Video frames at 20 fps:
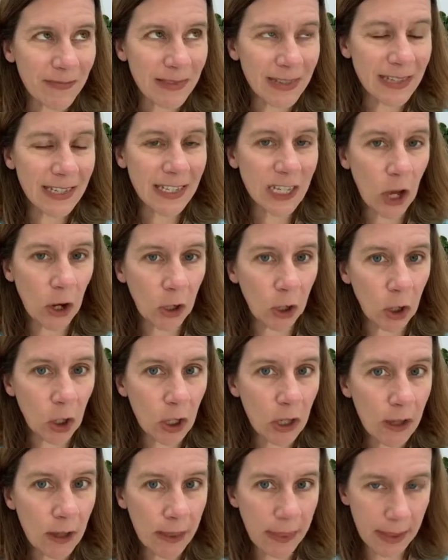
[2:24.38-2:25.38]

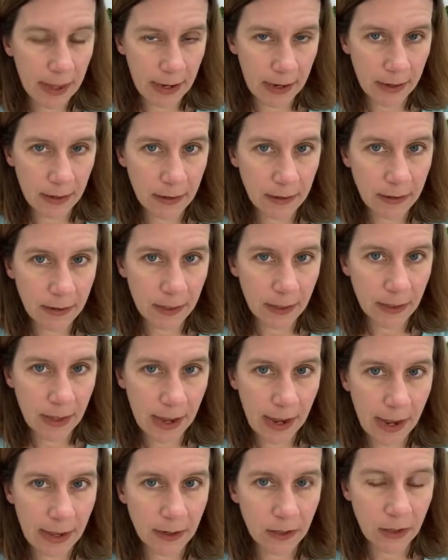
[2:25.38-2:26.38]
subtle things that
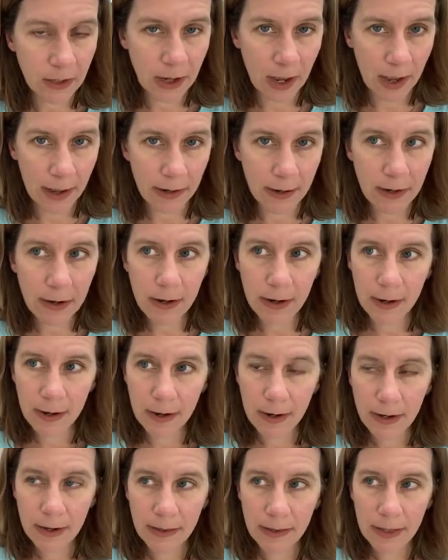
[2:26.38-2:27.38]
they had done
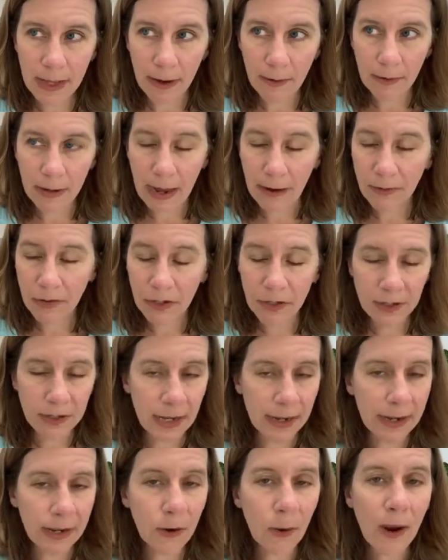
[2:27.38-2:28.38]
that I was just
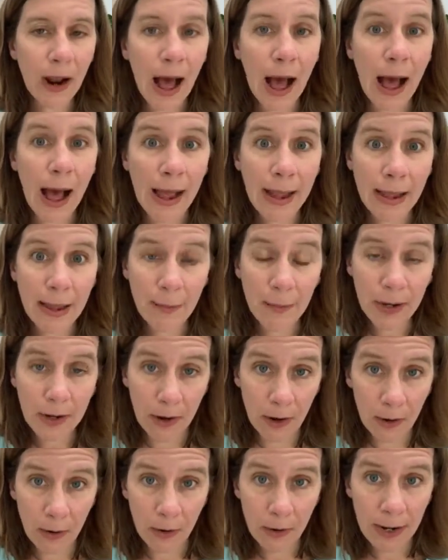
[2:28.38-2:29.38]
like, you know what? I am a
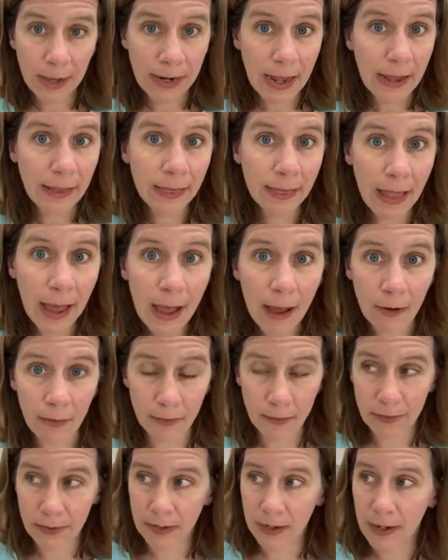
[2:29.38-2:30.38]
no, and I
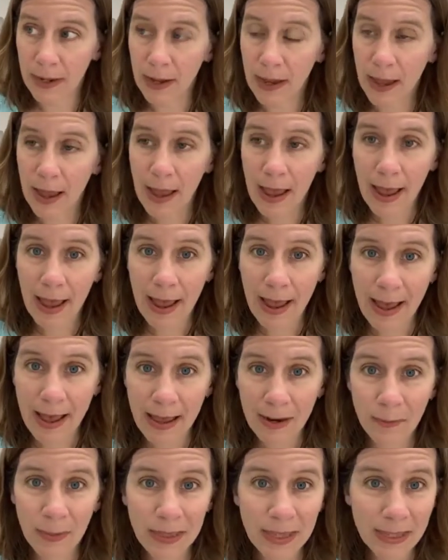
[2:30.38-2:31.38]
left.
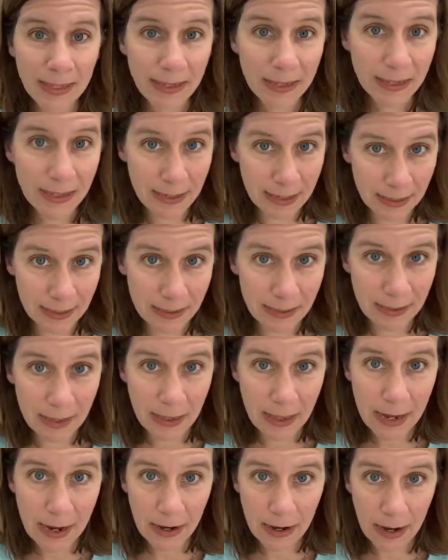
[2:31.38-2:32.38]
But this is the
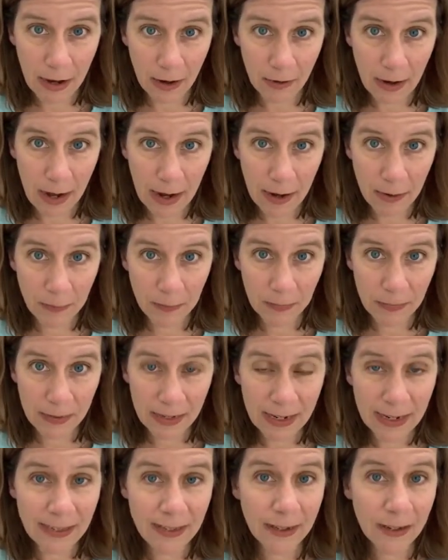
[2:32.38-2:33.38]
thing here, right?
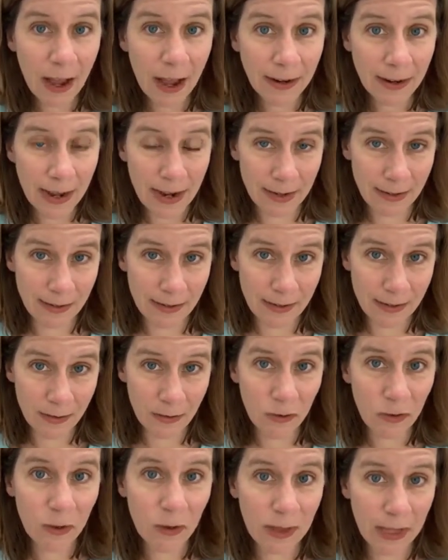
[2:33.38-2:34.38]
It's not nice
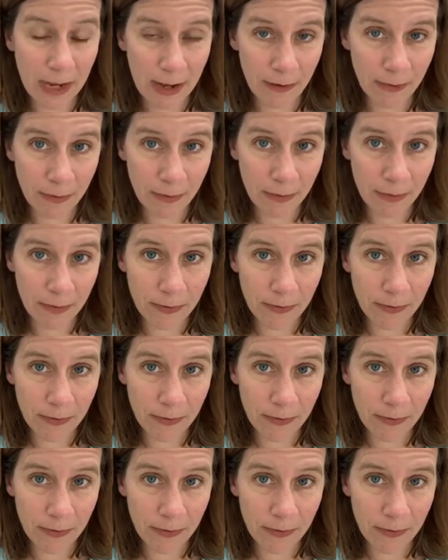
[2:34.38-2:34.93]
to leave.